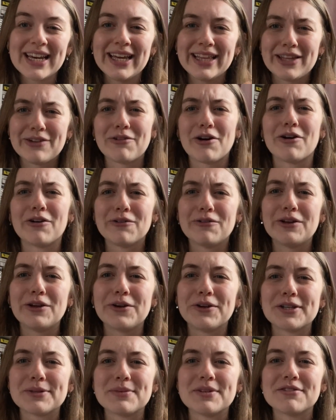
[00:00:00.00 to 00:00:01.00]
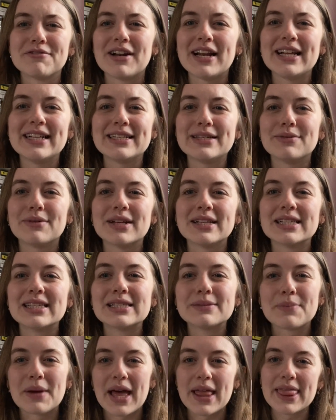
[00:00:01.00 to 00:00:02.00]
There are a few Christmas related ones,
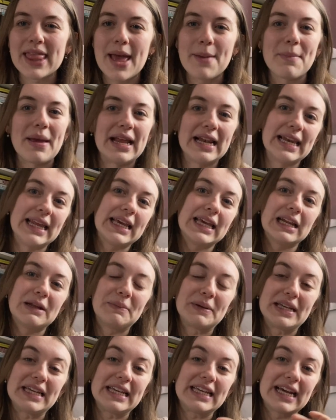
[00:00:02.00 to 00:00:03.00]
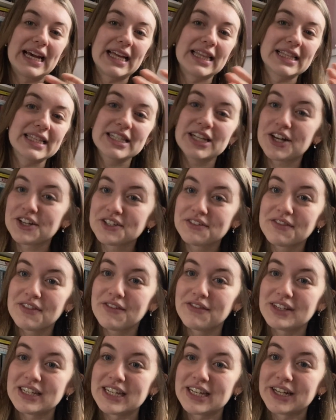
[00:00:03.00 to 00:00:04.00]
but they're mainly going to be at the start of the
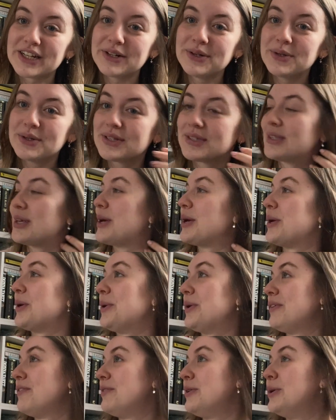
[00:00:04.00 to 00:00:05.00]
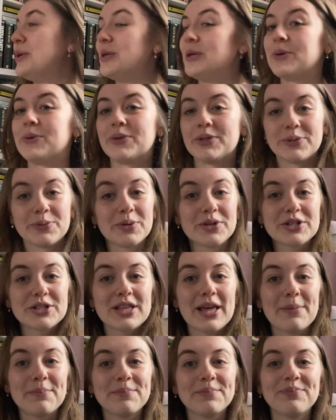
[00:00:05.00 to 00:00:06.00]
video, so if you do not want to watch
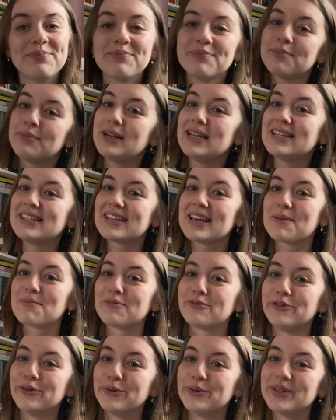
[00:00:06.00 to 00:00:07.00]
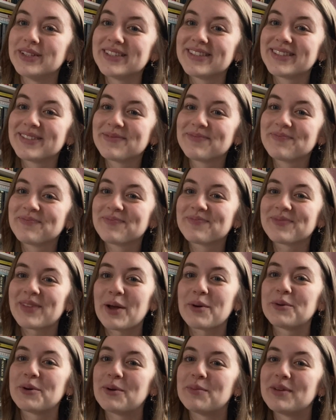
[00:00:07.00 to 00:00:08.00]
them, please skip forwards. I
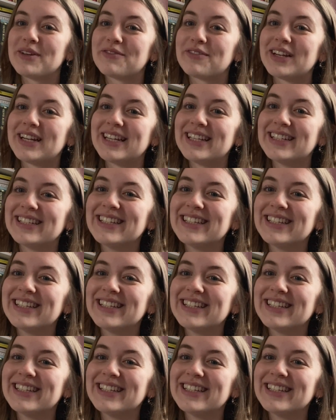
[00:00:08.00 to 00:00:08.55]
will not be offended.